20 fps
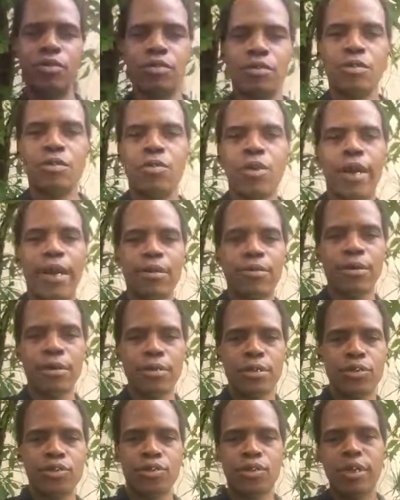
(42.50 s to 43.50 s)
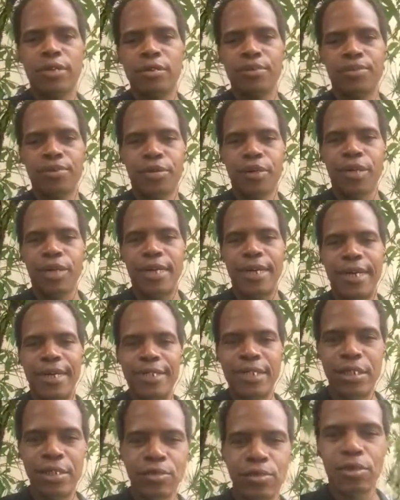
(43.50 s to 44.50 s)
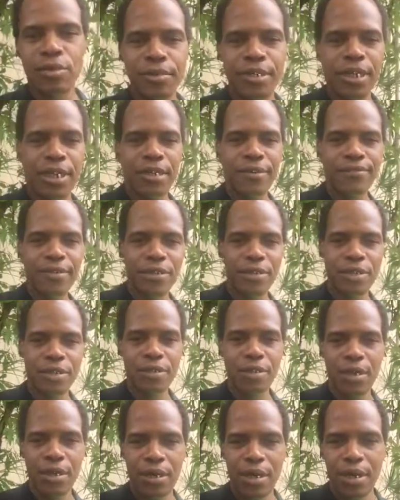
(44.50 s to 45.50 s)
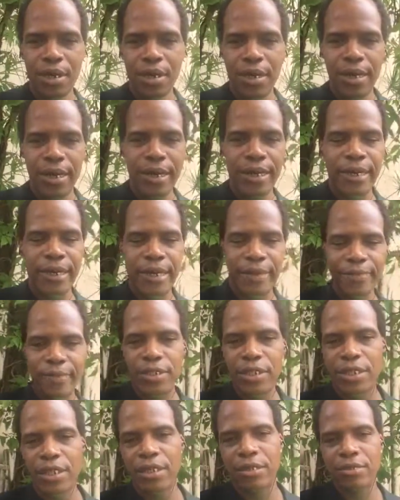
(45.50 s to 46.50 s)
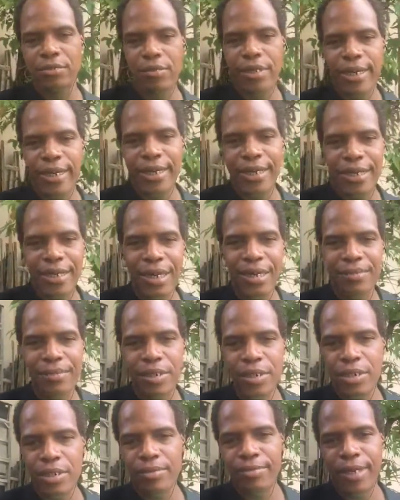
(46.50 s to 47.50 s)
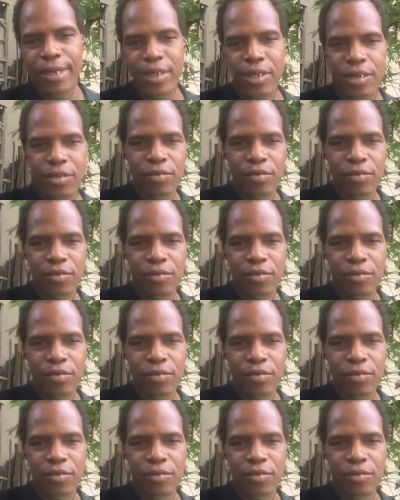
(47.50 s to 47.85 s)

we're doing Wide World of Trade Report on IZ Corp Television. And I have to tell you, economics makes